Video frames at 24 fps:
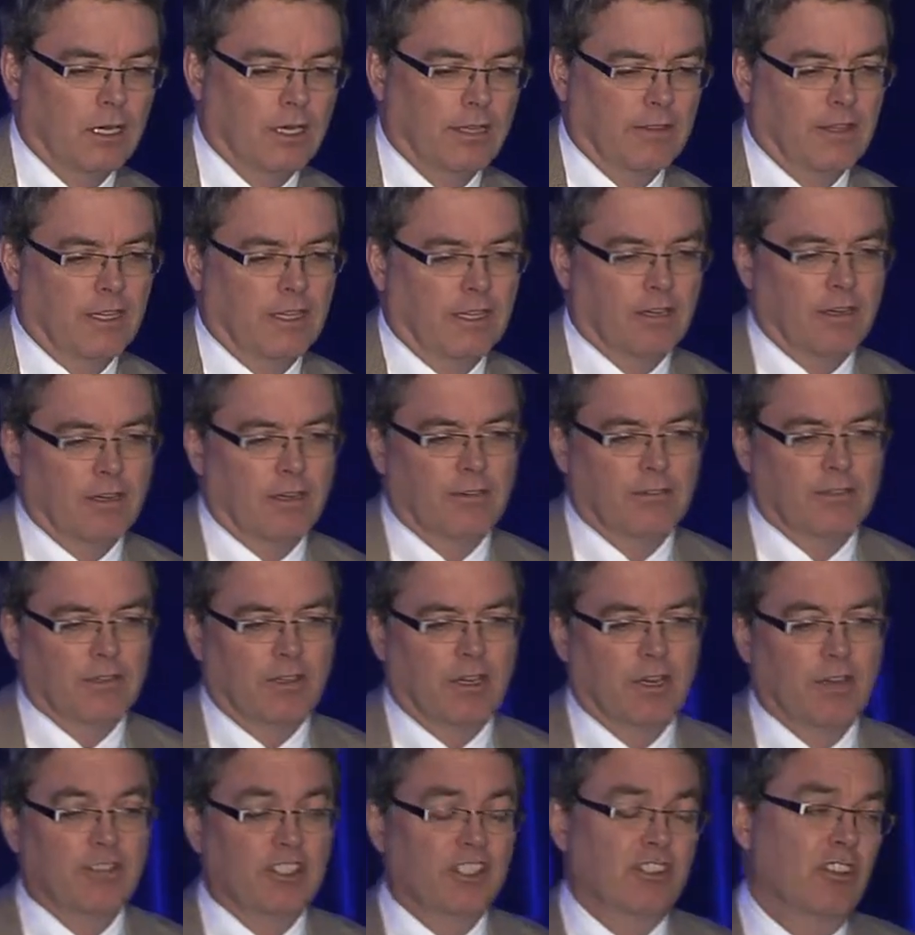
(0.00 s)
I think
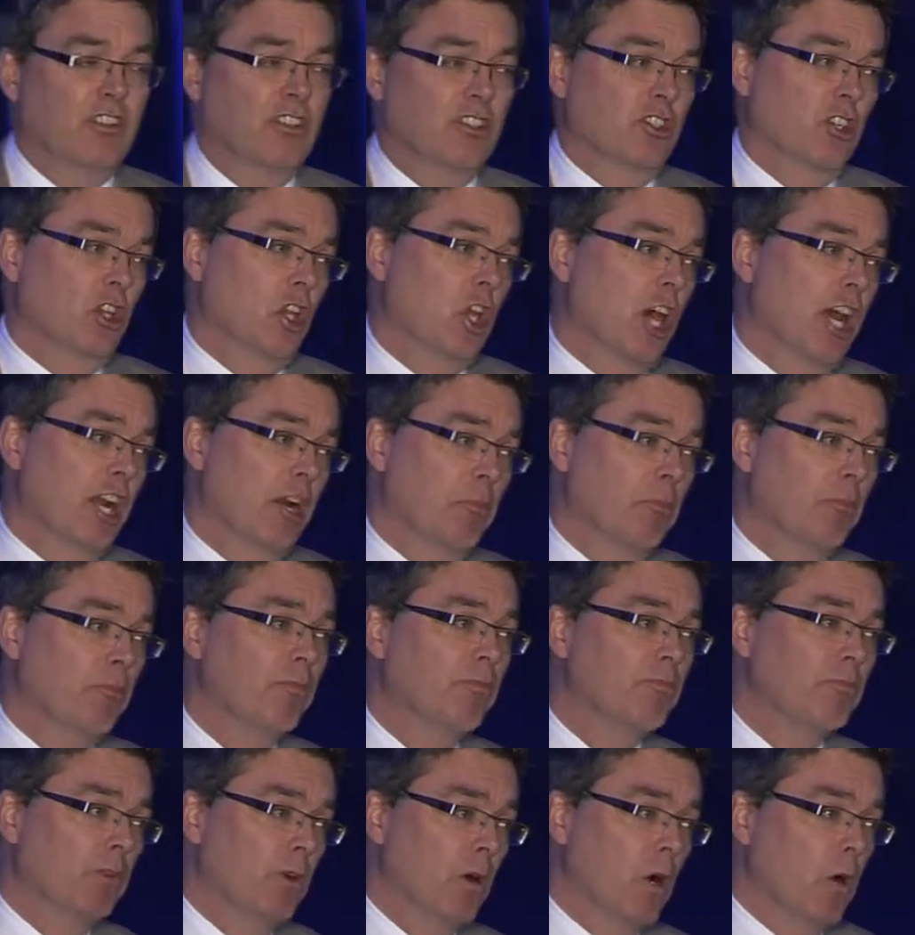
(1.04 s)
obviously there's a lot of
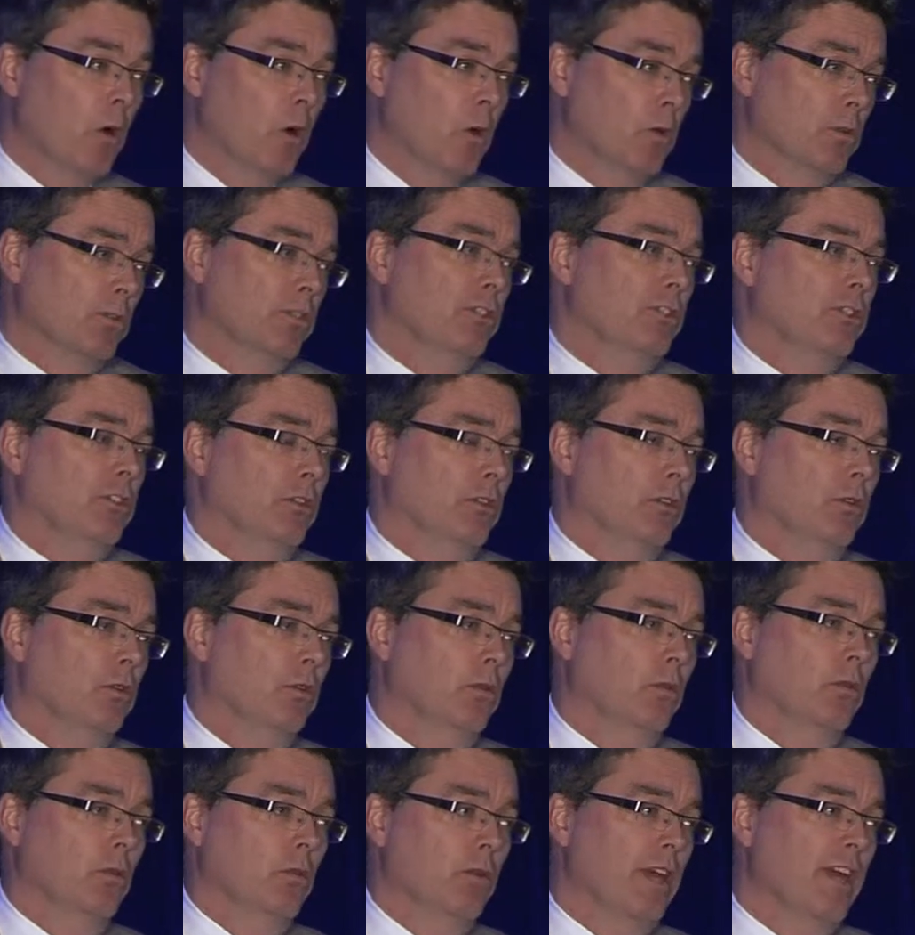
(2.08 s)
pros
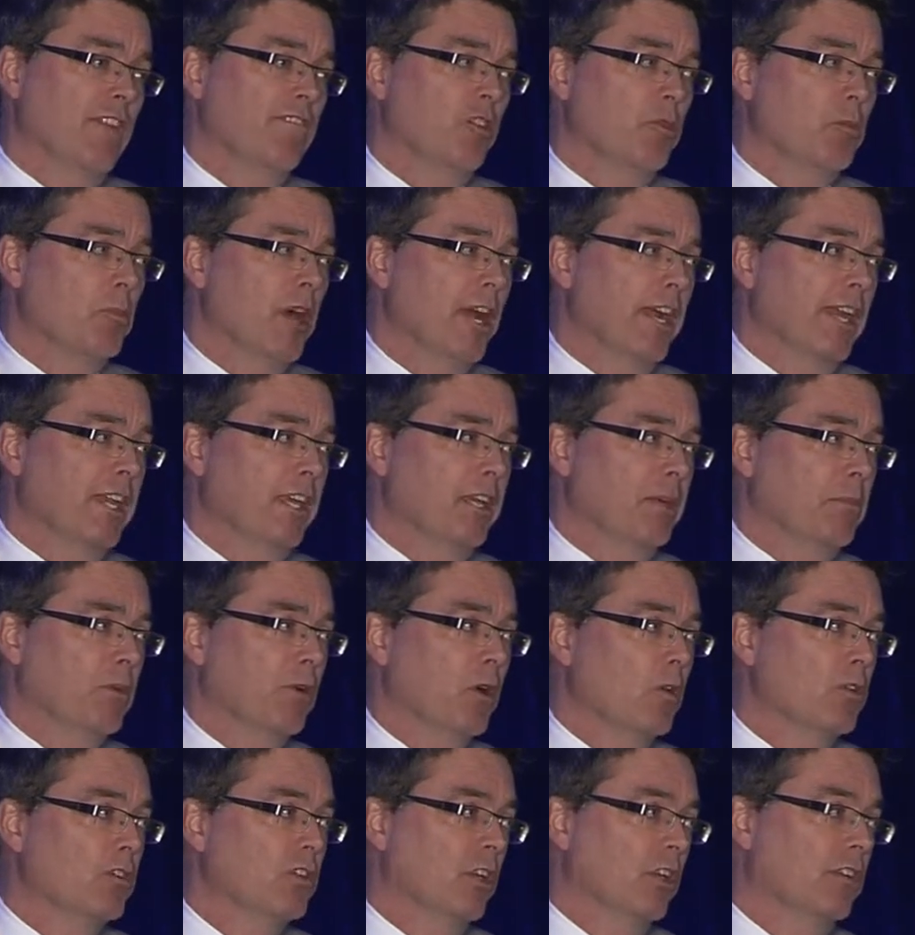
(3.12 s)
to everybody
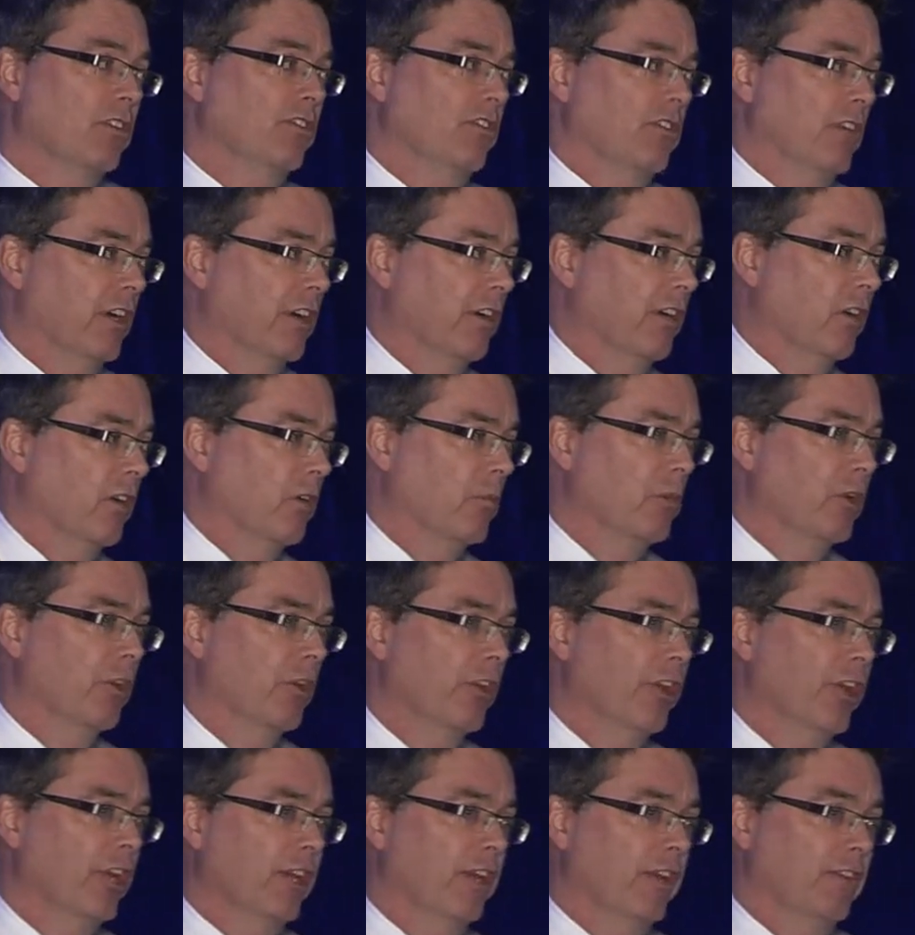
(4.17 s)
approaching scenario
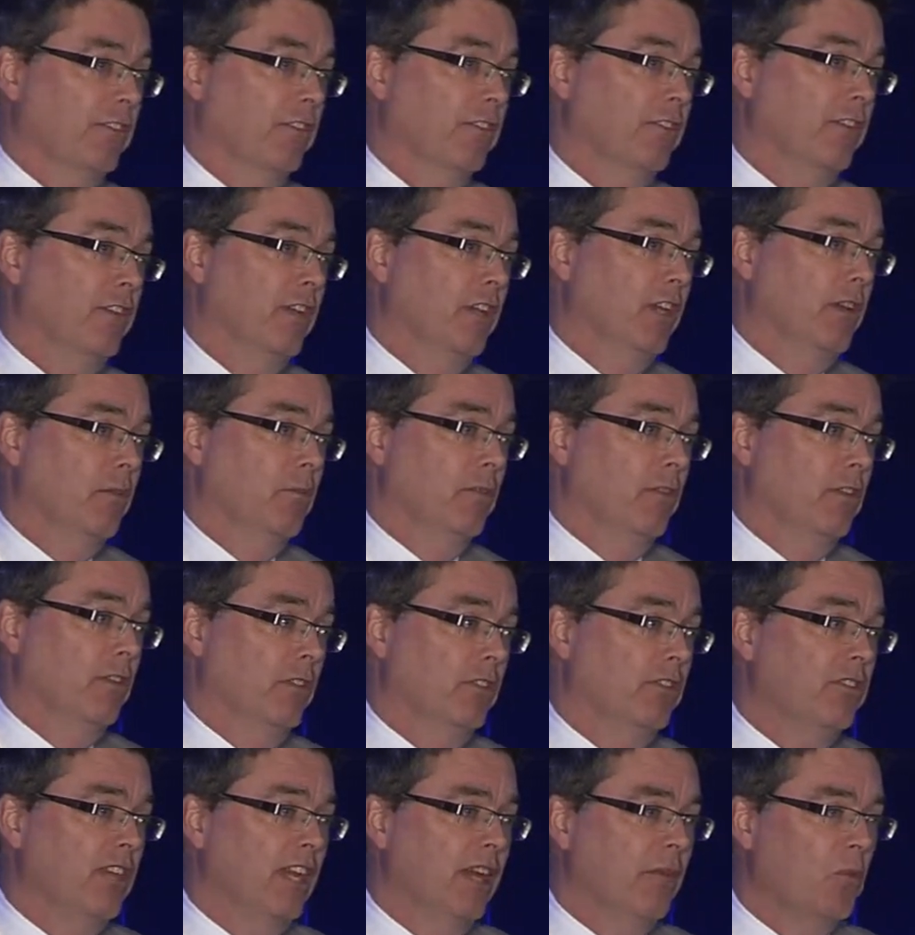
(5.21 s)
building in the
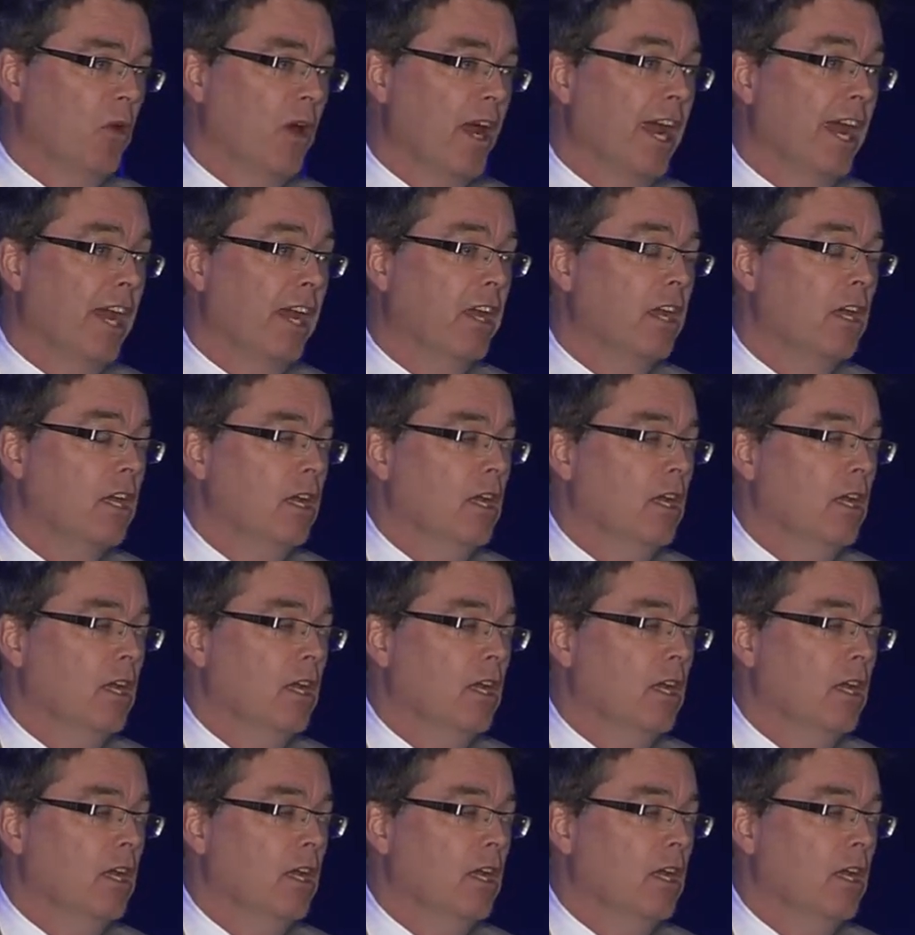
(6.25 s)
same way.